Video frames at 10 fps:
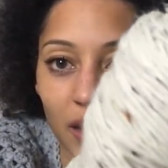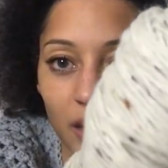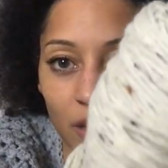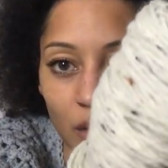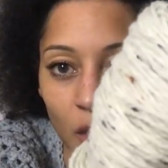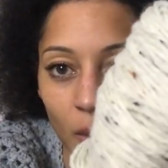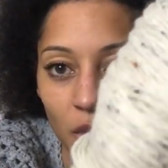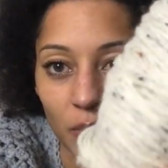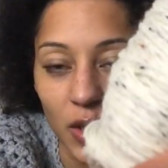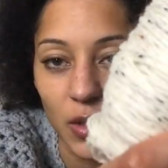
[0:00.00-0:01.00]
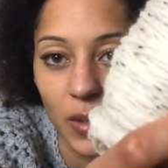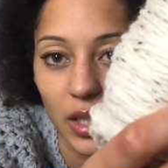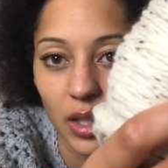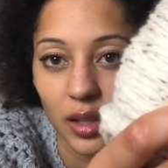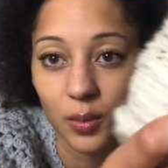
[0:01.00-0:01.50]
You know I love my
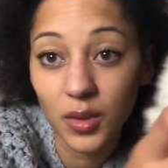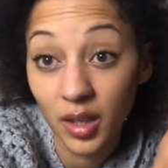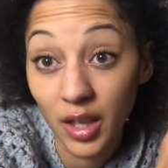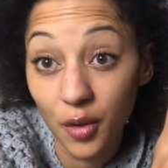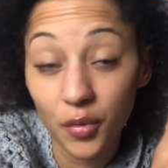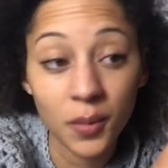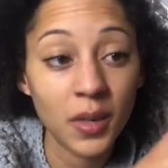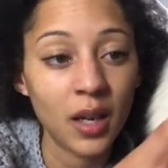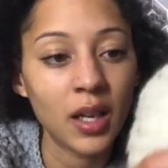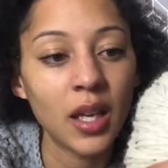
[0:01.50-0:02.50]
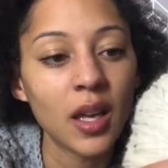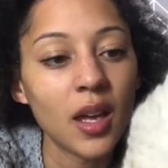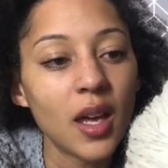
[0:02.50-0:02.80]
tweedy, which I get from Nanny.